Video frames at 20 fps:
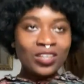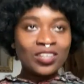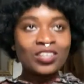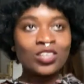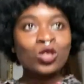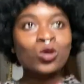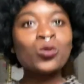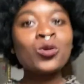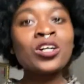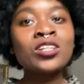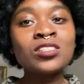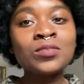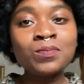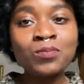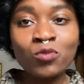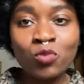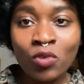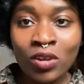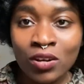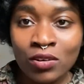You know what?
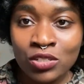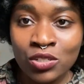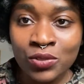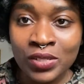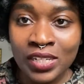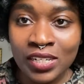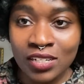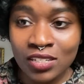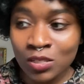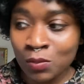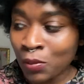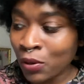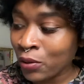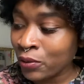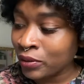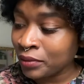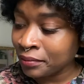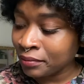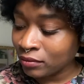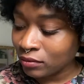When I was reading this
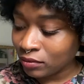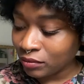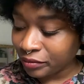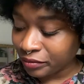poem,